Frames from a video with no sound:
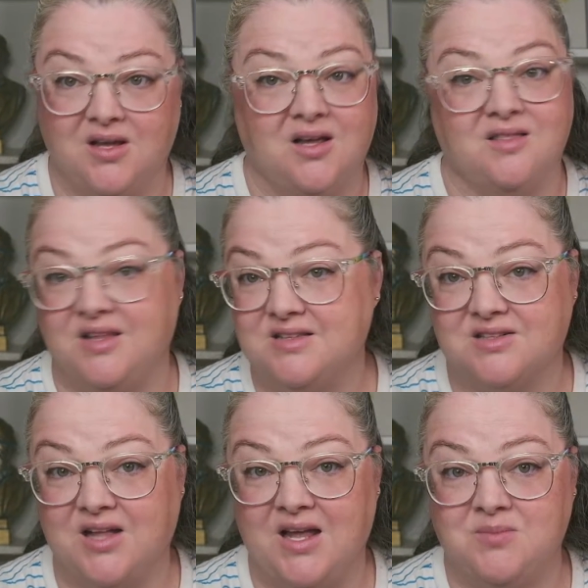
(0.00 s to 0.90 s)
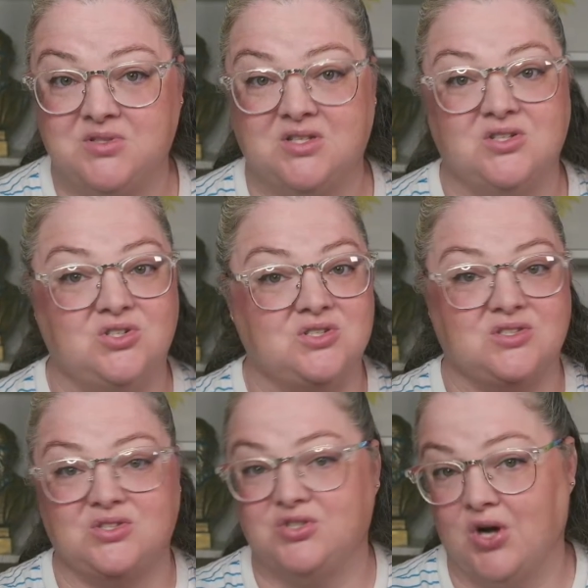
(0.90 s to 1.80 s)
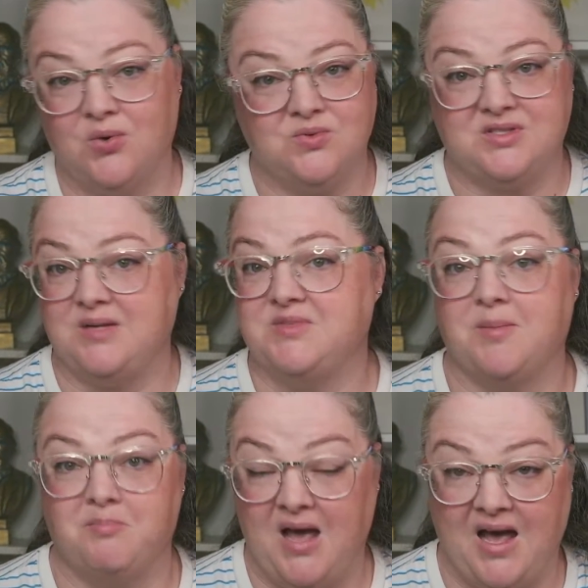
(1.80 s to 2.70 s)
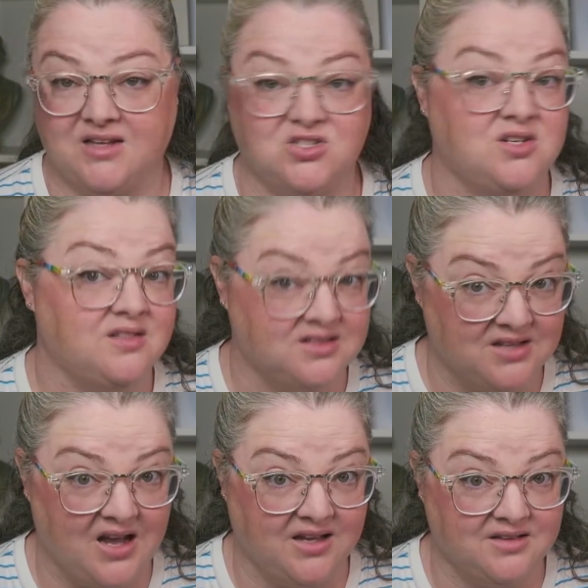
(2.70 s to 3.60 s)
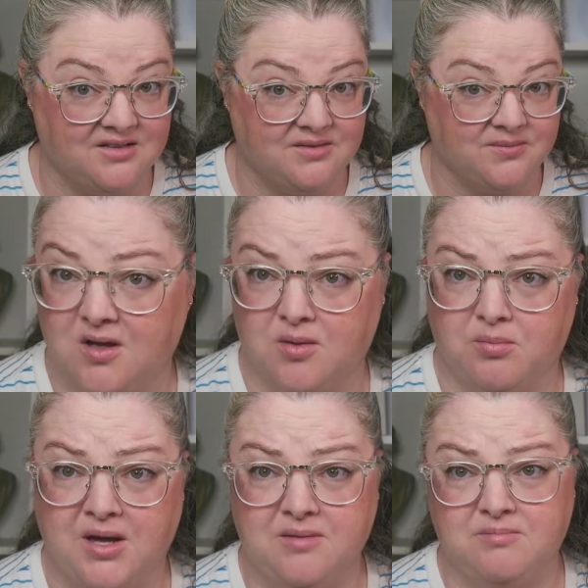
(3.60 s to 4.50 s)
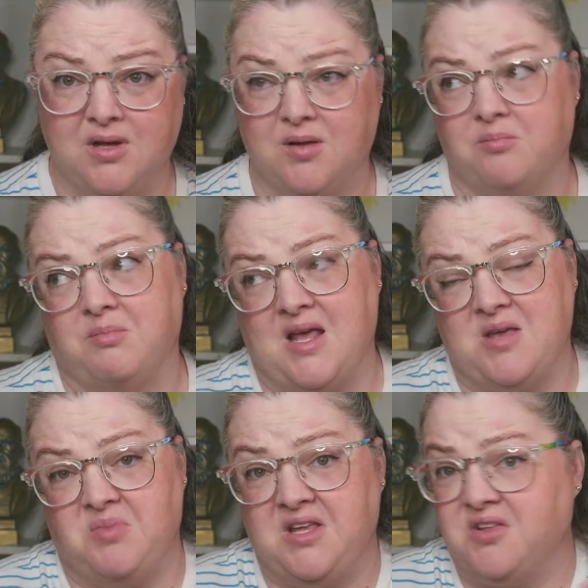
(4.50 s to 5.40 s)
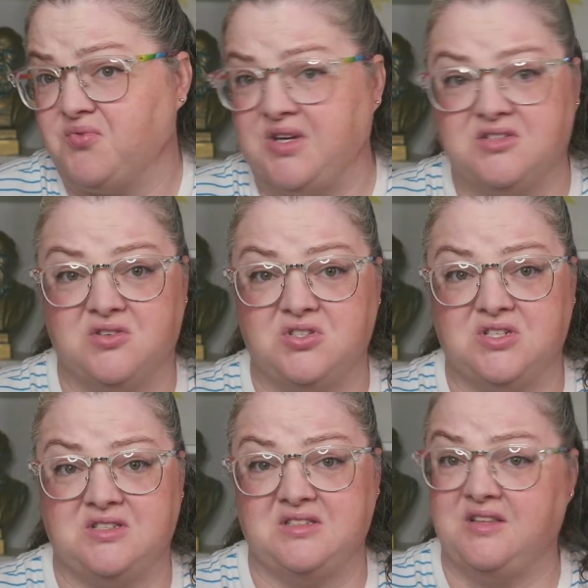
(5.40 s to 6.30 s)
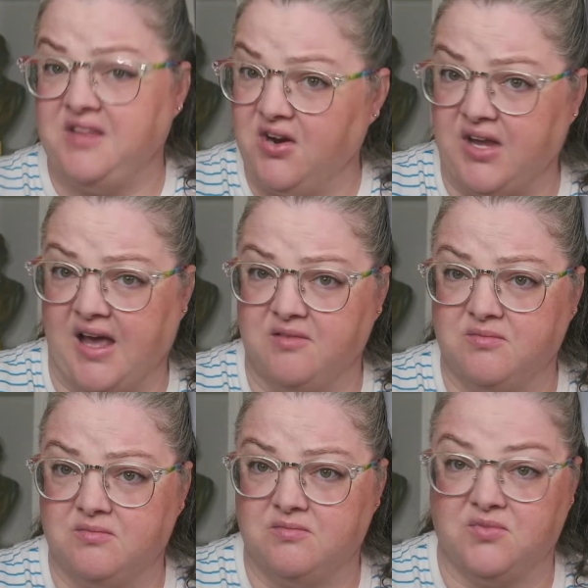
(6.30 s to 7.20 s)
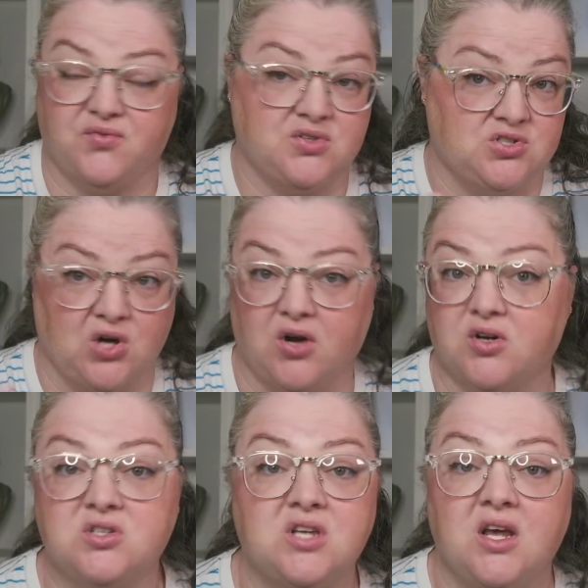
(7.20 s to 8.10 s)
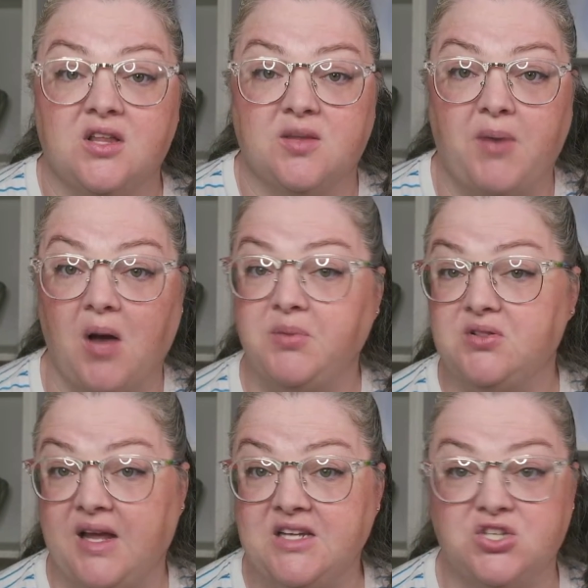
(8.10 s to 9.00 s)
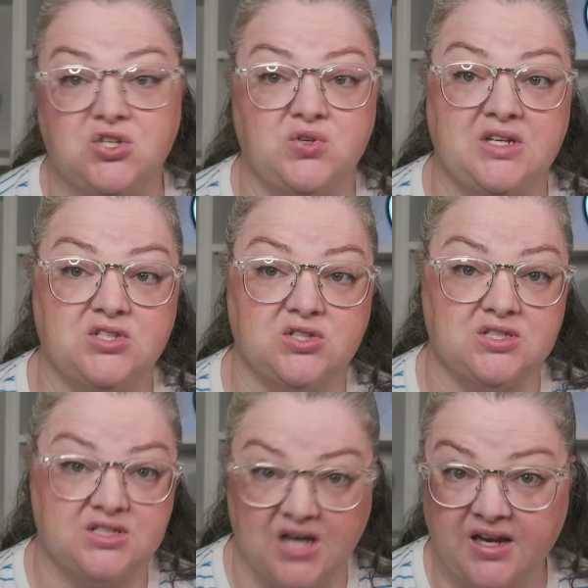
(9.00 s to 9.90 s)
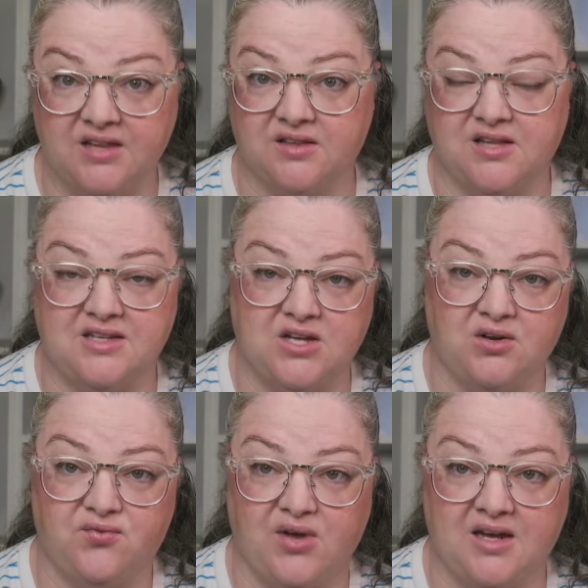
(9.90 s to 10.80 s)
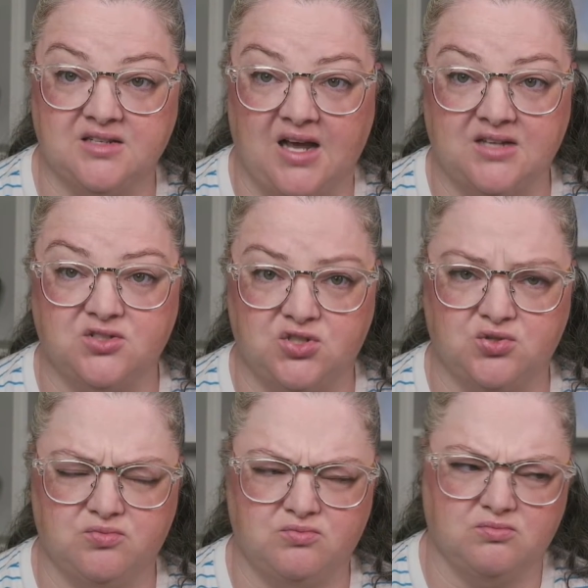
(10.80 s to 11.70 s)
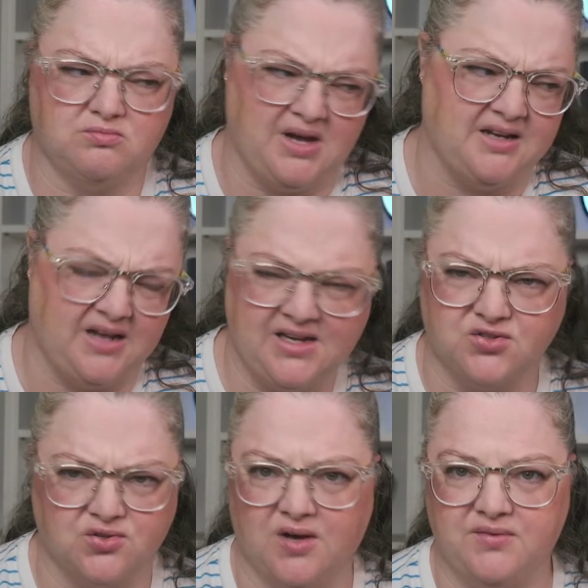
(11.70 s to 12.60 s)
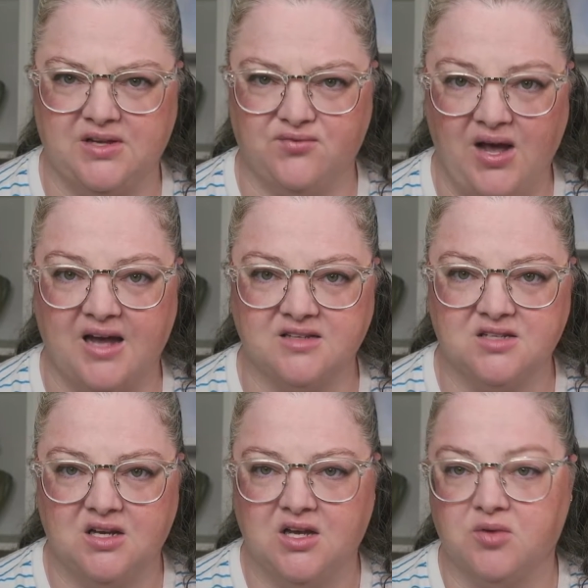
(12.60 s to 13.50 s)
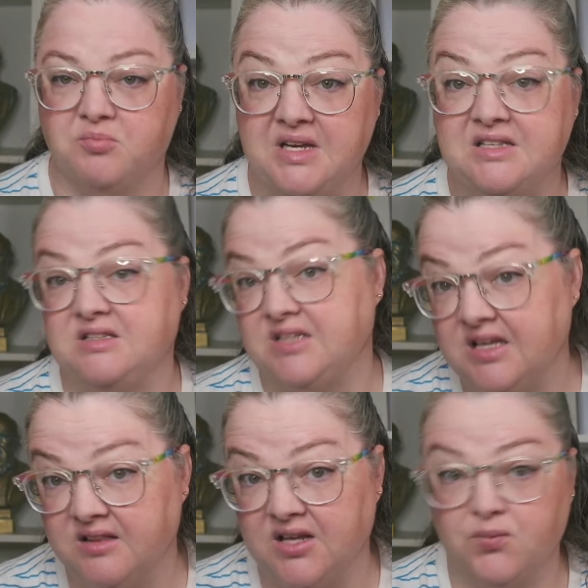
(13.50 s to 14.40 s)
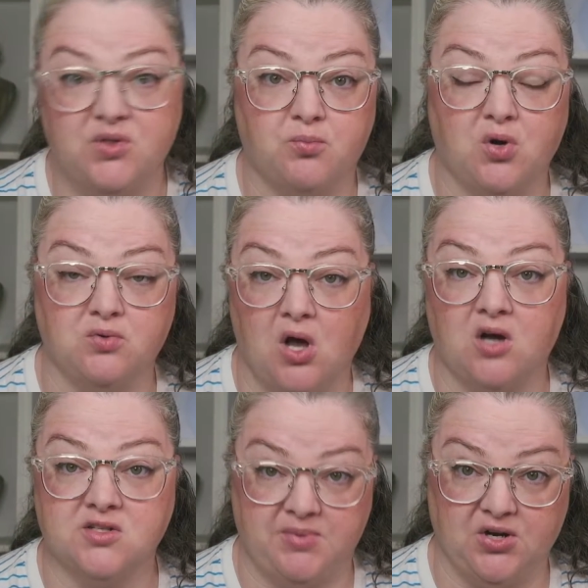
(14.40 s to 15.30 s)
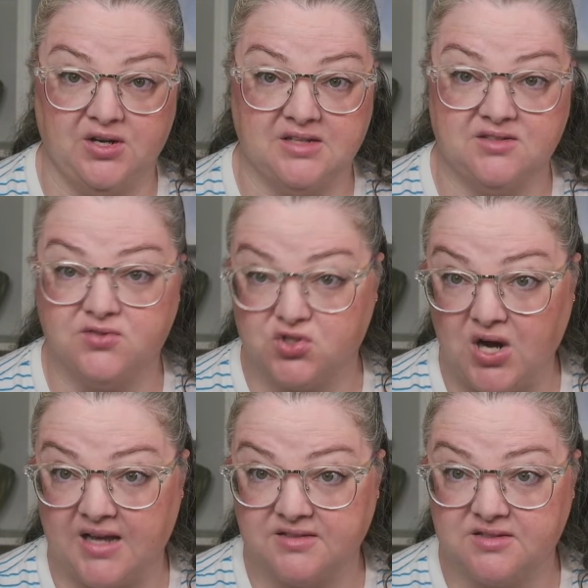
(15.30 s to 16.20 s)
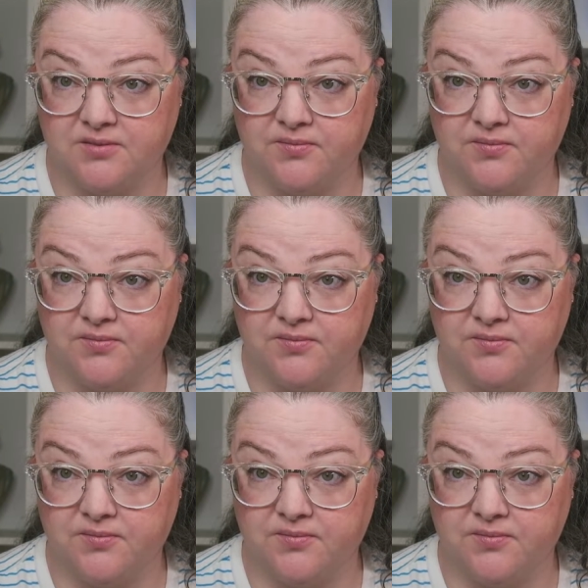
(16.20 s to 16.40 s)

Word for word: These claims just don't seem to match the science. But maybe the research just isn't there yet. For starters, the population you need to study the letdown effect has to, by nature of the effect, be dealing with prolonged periods of stress.